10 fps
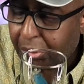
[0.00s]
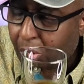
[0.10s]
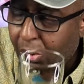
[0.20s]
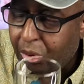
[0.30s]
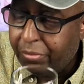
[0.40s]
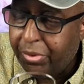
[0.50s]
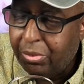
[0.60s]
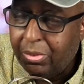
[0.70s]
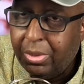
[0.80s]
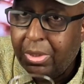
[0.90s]
to all of
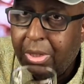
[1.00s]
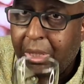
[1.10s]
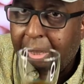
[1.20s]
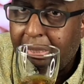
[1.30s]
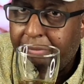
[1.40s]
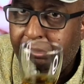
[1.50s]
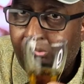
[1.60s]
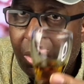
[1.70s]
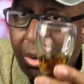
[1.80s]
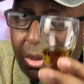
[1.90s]
you. Love you
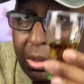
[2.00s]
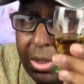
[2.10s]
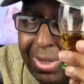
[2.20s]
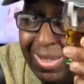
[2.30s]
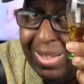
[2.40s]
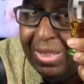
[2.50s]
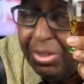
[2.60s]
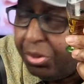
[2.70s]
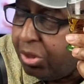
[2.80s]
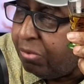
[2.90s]
all.
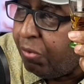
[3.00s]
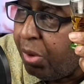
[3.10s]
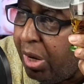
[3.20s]
This is for